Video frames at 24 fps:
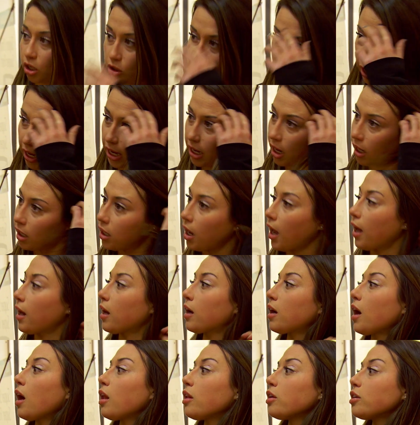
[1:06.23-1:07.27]
the gray kind of
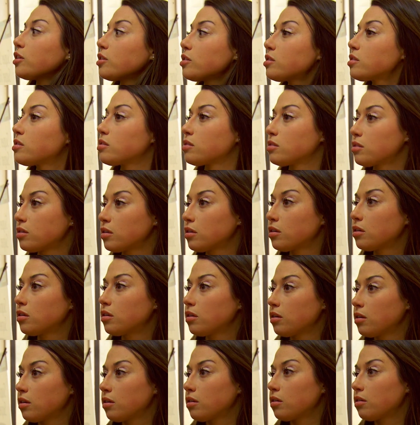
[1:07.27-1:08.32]
colors? Just let's
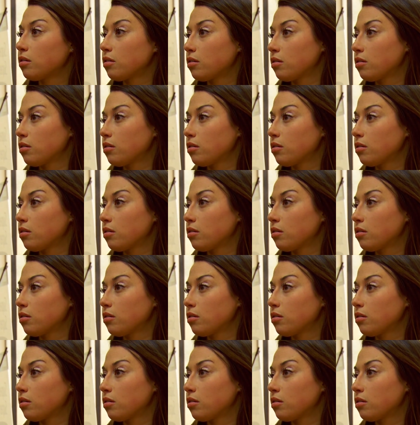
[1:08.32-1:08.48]
take a